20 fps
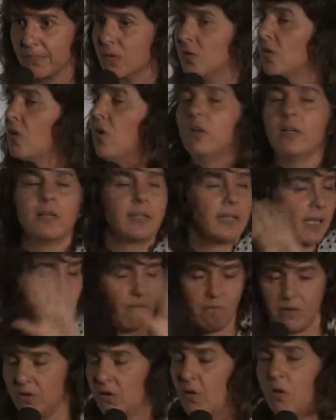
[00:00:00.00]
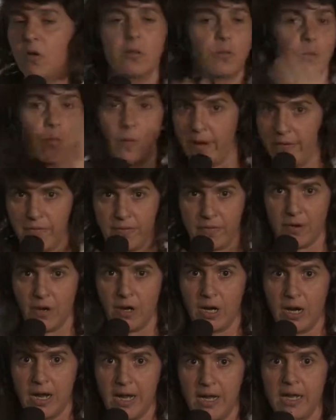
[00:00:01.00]
Call it heaven, call it whatever.
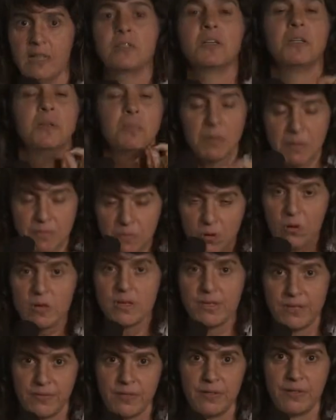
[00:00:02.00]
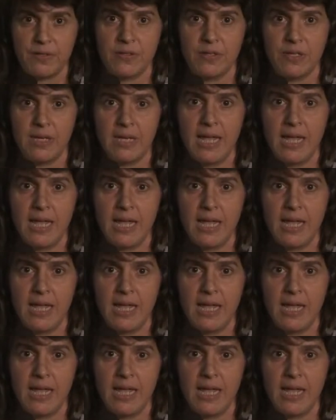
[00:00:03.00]
It's going to be more difficult.